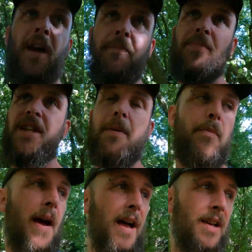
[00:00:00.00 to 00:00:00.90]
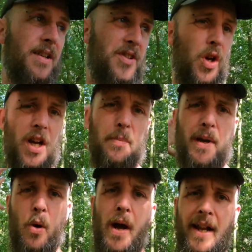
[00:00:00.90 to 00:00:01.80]
sleeping mat has got like a
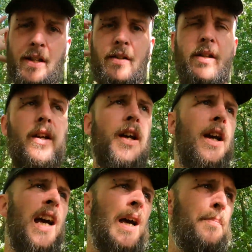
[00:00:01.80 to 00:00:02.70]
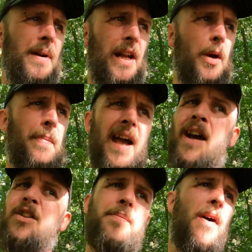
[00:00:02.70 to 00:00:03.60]
built-in pillow bit,
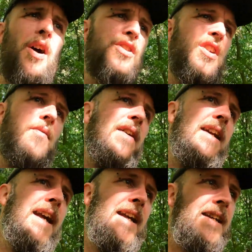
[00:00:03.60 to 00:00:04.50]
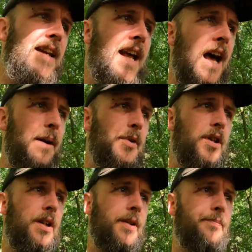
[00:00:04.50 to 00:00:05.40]
and to be honest, you don't really need it in that hammock.